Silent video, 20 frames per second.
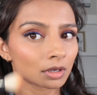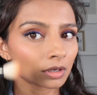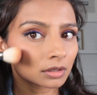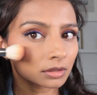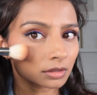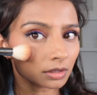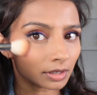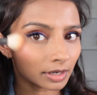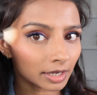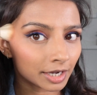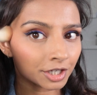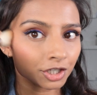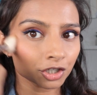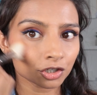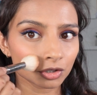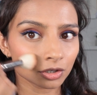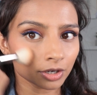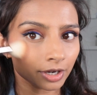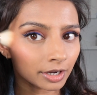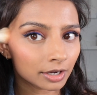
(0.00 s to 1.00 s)
It's a nice
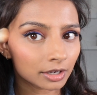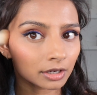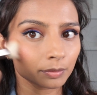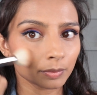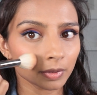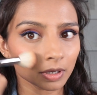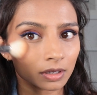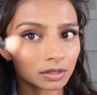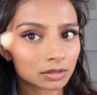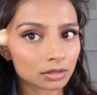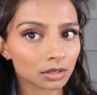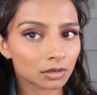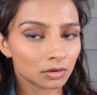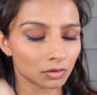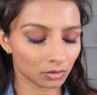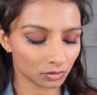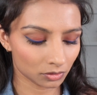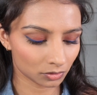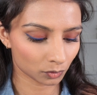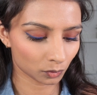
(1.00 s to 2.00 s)
shade because it
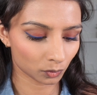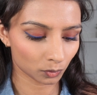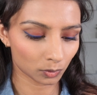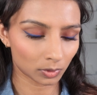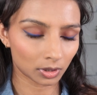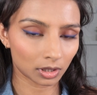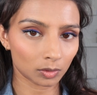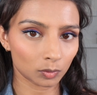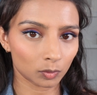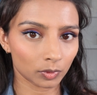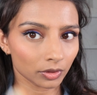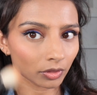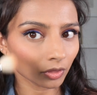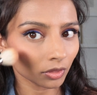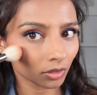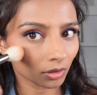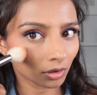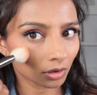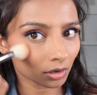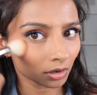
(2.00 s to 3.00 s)
goes well with
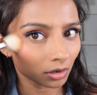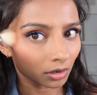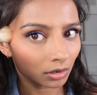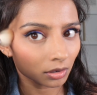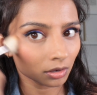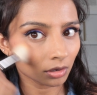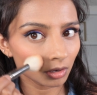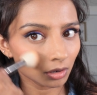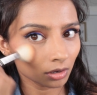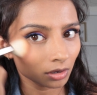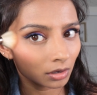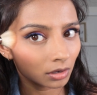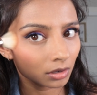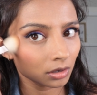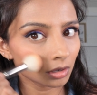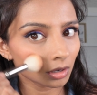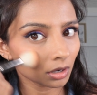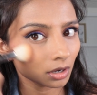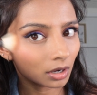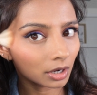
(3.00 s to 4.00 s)
the
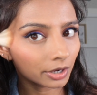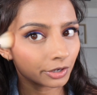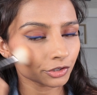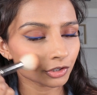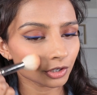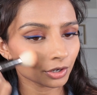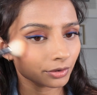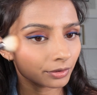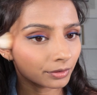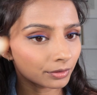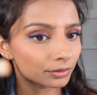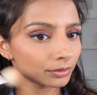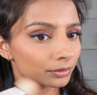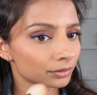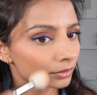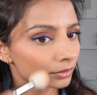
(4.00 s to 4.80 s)
eyeshadow.